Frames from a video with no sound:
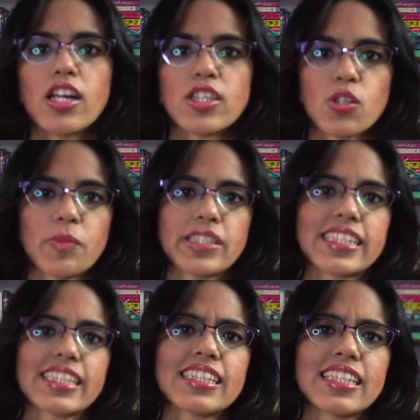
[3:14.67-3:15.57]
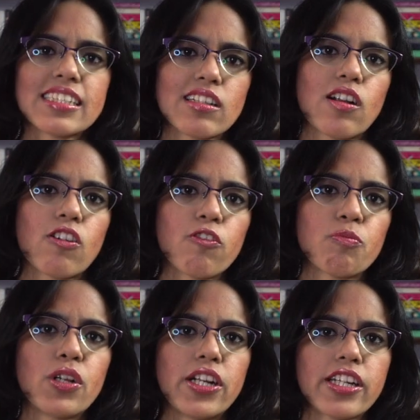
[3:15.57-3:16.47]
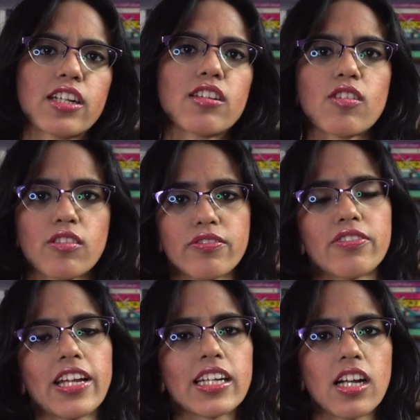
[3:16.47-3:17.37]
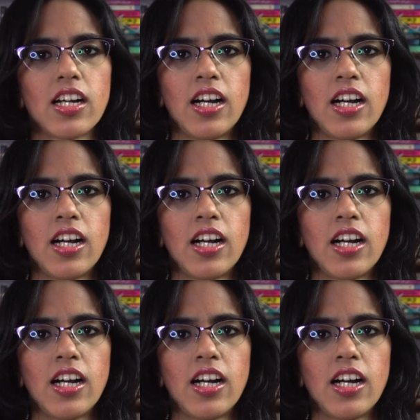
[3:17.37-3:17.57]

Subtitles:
So basically there's a lot of political conflict